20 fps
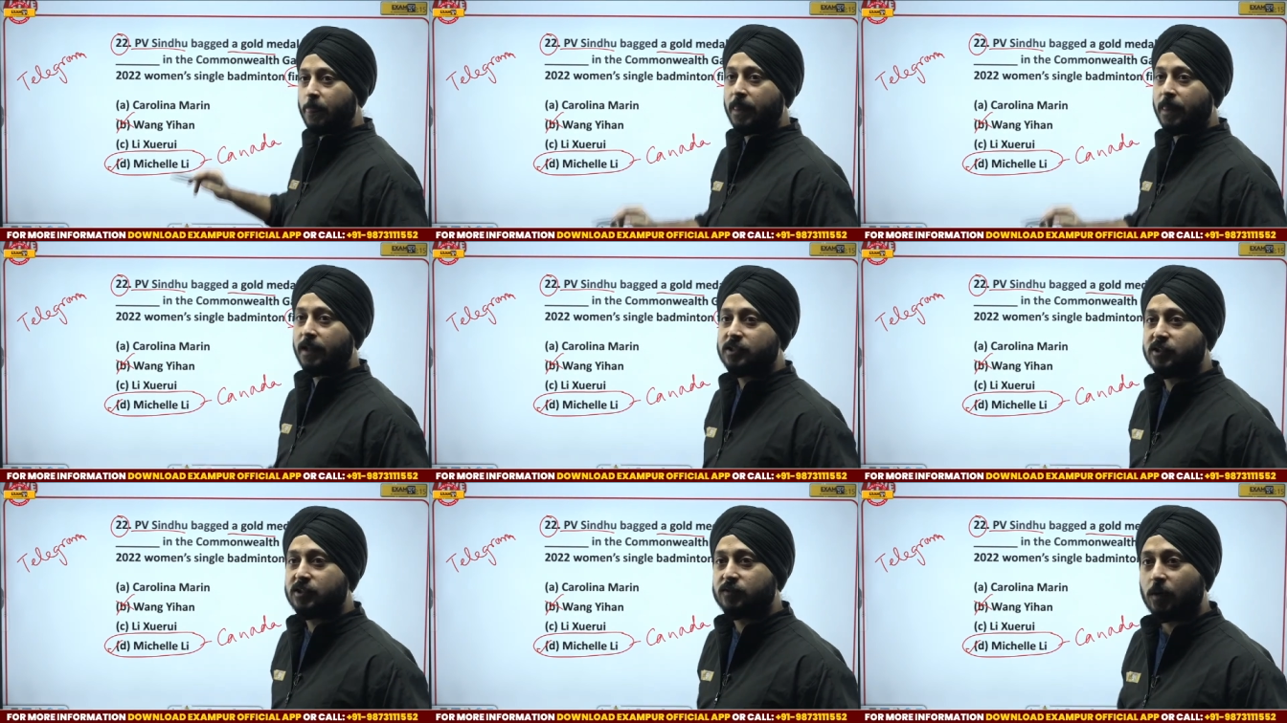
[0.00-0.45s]

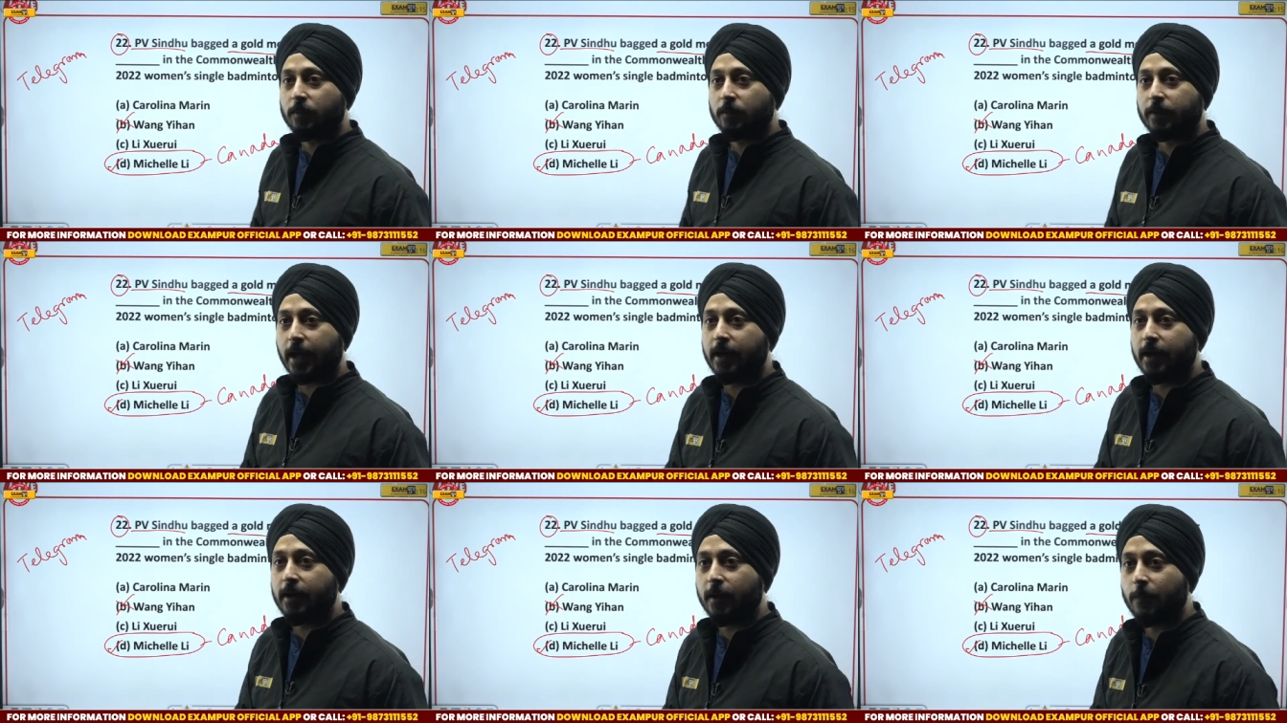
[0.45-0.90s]
She's from
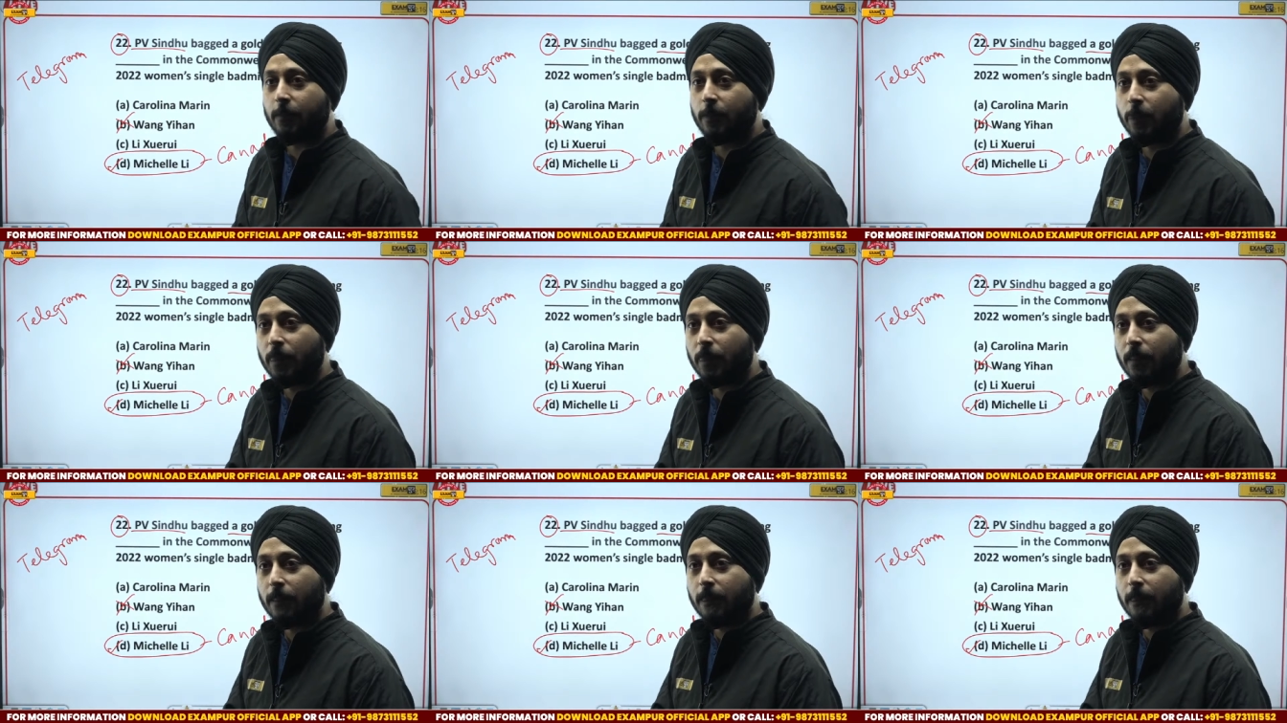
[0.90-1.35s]
Canada.
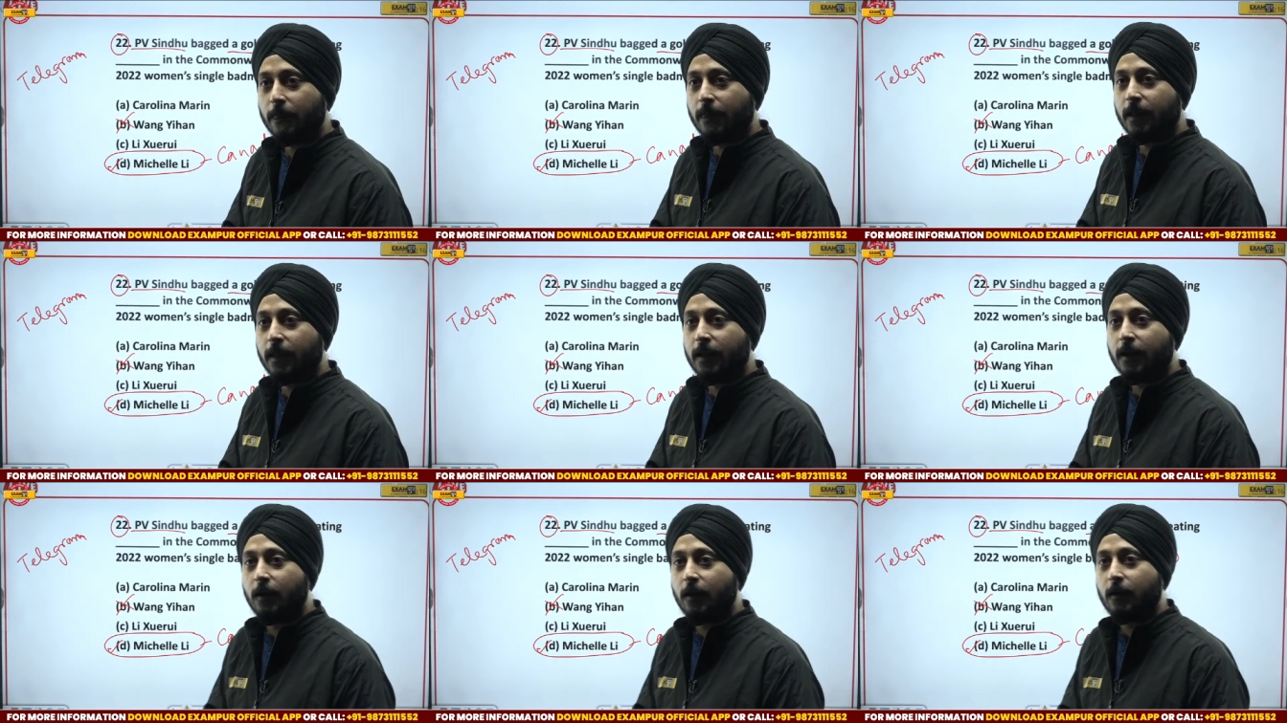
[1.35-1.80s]

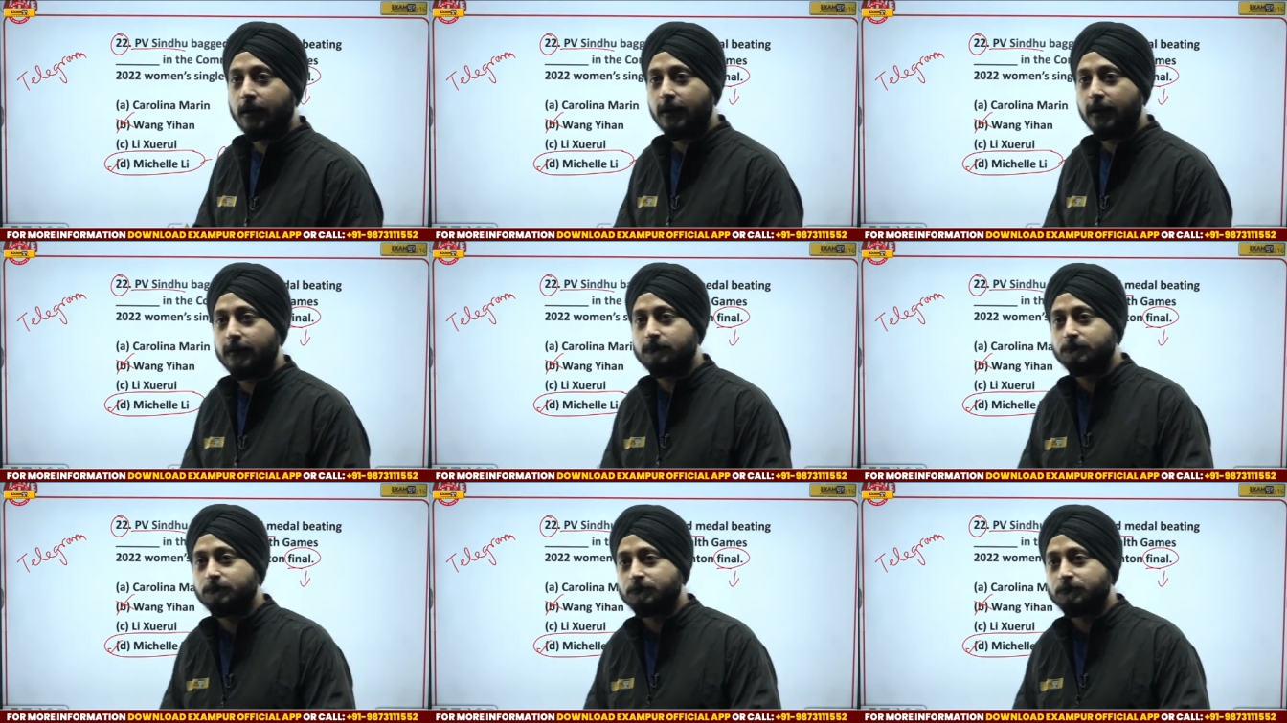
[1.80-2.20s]
Okay?